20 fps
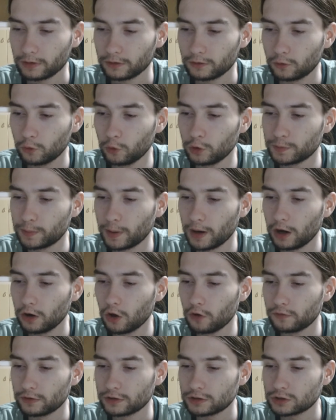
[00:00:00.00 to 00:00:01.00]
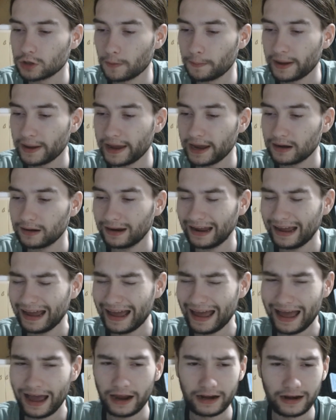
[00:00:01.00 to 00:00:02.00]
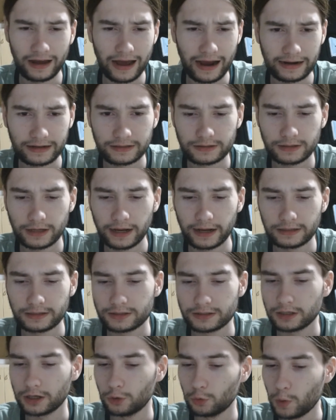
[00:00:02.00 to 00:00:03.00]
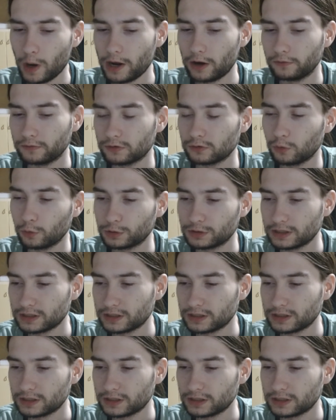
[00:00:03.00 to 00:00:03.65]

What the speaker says: Good ball over the top here. I liked. It's way overcooked.